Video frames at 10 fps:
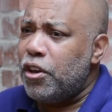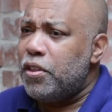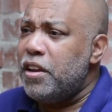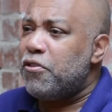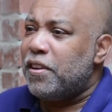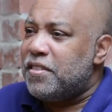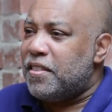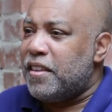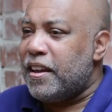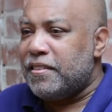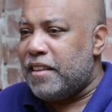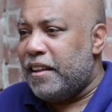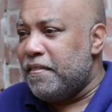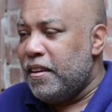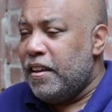So the interesting thing
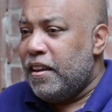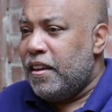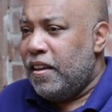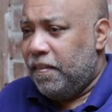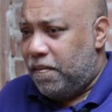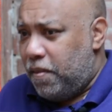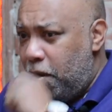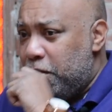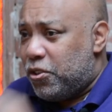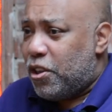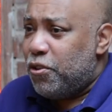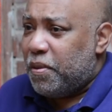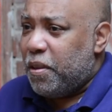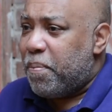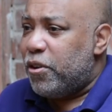is that,
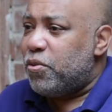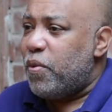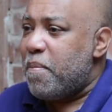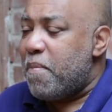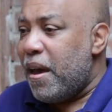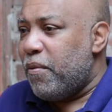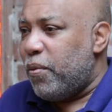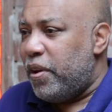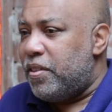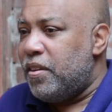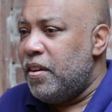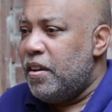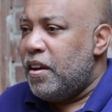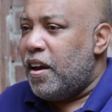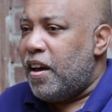excuse me, the person we met with
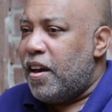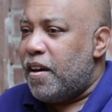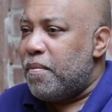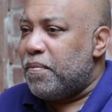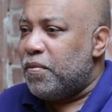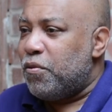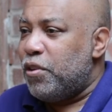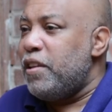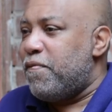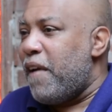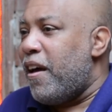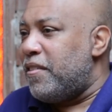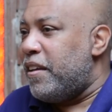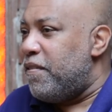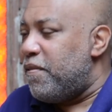really
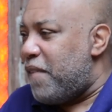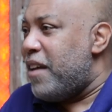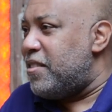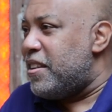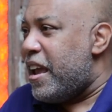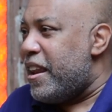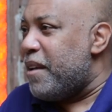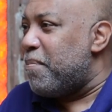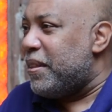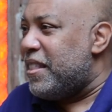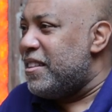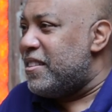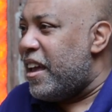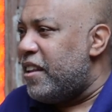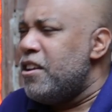found it fascinating,
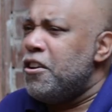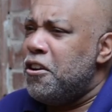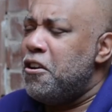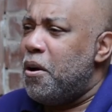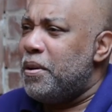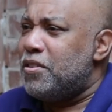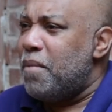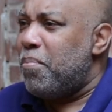but then said, you know,